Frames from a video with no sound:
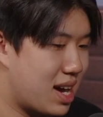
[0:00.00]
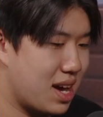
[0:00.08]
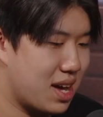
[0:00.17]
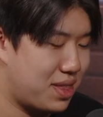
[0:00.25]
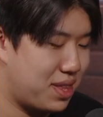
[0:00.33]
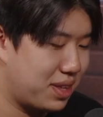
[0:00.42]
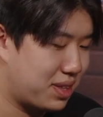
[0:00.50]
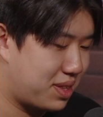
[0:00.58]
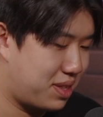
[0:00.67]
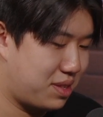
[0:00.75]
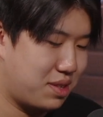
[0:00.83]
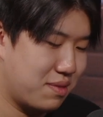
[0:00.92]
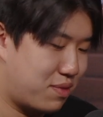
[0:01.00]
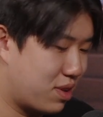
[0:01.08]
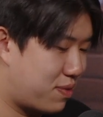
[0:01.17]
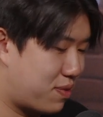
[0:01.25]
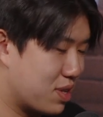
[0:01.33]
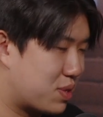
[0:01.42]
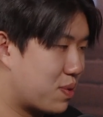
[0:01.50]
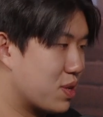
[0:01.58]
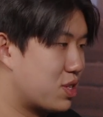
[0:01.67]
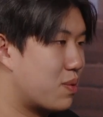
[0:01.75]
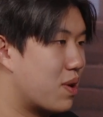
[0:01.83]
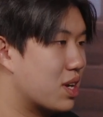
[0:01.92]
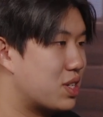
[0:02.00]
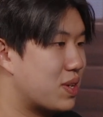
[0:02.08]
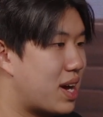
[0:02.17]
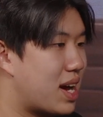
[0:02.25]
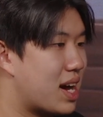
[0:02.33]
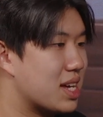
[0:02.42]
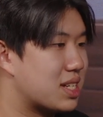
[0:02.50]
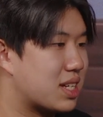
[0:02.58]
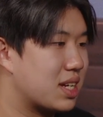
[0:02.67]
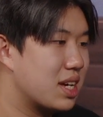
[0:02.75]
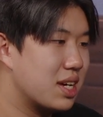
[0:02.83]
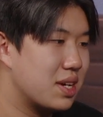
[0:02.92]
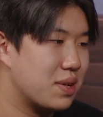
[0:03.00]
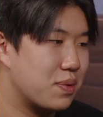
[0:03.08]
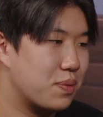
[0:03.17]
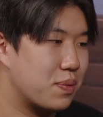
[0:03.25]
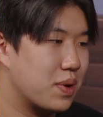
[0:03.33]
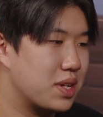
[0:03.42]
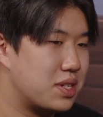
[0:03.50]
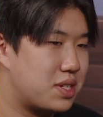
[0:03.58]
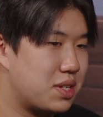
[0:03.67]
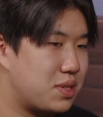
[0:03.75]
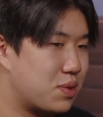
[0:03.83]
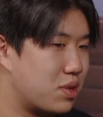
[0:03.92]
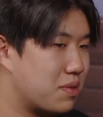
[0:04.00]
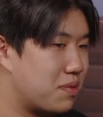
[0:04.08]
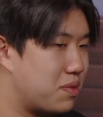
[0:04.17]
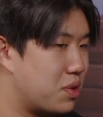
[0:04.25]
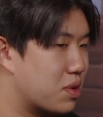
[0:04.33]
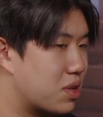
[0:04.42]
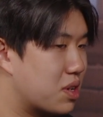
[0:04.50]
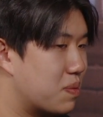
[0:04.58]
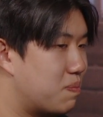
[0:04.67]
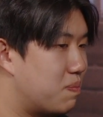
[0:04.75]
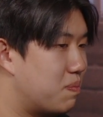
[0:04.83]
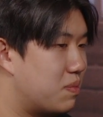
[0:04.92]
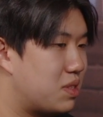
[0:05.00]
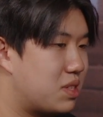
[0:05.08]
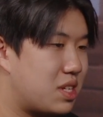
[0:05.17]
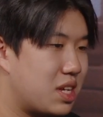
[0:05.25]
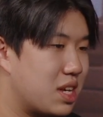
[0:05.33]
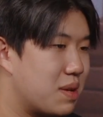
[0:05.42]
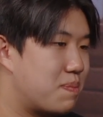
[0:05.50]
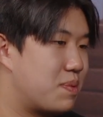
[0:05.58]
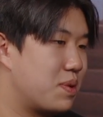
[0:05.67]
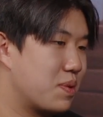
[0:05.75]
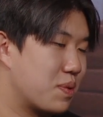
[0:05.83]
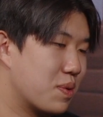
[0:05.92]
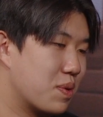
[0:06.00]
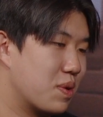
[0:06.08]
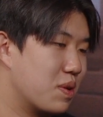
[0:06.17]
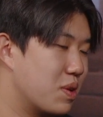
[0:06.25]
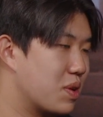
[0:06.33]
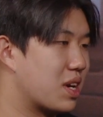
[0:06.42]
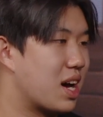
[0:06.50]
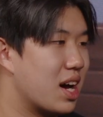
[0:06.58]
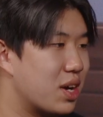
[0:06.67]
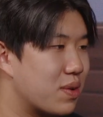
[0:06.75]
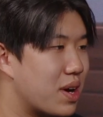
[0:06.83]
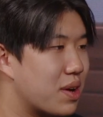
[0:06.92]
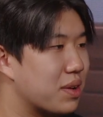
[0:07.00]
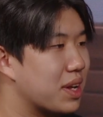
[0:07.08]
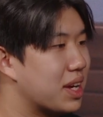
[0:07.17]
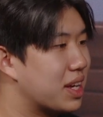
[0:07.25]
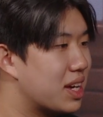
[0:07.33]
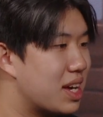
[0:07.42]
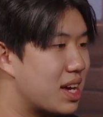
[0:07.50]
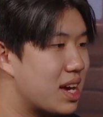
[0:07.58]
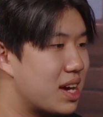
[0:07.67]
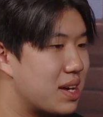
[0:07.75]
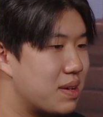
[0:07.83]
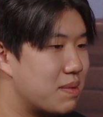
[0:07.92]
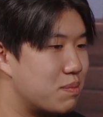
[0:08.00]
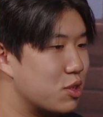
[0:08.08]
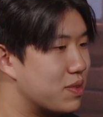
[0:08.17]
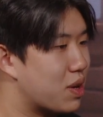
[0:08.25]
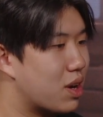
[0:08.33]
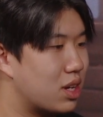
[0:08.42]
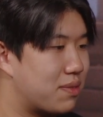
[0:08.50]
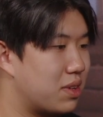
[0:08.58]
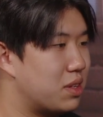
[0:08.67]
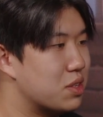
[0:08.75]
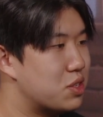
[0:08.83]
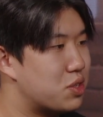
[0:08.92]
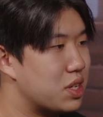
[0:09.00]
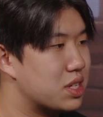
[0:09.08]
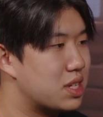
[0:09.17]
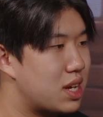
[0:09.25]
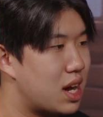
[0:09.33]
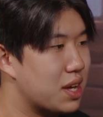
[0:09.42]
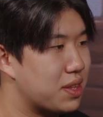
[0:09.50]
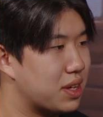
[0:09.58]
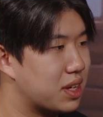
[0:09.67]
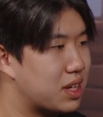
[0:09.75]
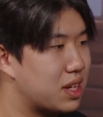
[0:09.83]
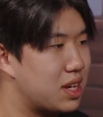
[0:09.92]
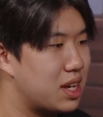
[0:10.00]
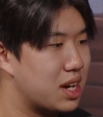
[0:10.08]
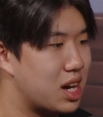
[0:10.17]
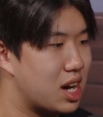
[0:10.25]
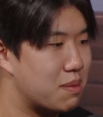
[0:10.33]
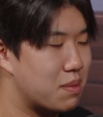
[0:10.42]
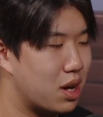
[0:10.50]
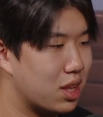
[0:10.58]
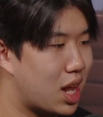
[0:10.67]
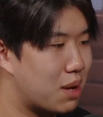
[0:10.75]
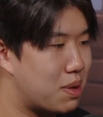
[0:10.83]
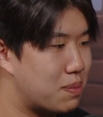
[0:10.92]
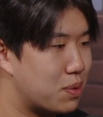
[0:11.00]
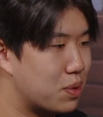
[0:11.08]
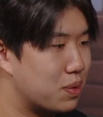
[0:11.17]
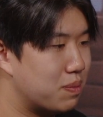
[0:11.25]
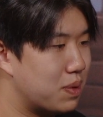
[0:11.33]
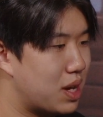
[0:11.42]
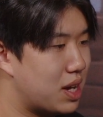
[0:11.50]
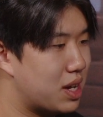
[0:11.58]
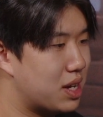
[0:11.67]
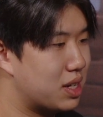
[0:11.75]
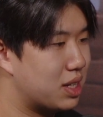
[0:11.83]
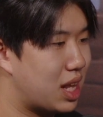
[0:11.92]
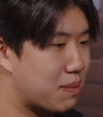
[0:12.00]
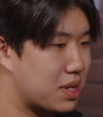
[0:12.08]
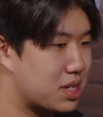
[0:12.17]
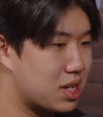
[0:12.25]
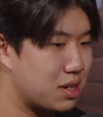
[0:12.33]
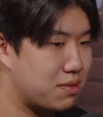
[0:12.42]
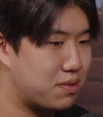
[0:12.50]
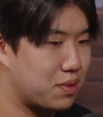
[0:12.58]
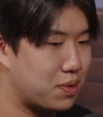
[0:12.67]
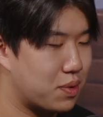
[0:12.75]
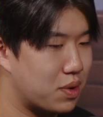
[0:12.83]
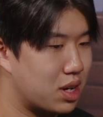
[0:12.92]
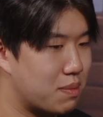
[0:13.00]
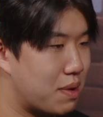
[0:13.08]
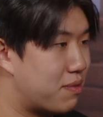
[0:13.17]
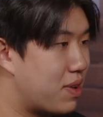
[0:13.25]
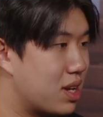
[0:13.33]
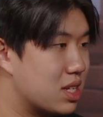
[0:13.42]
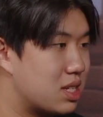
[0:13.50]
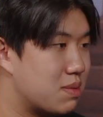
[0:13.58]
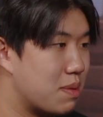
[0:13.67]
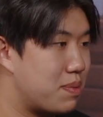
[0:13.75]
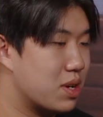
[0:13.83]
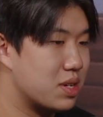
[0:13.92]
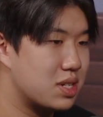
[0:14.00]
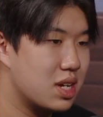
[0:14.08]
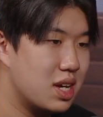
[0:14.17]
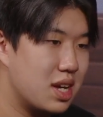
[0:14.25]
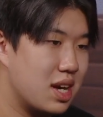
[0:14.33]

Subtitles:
I think for the first question, I want to ask, what's sort of your tip or your guide around like moving around different industries? I think a lot of people like myself or my friends, my peers,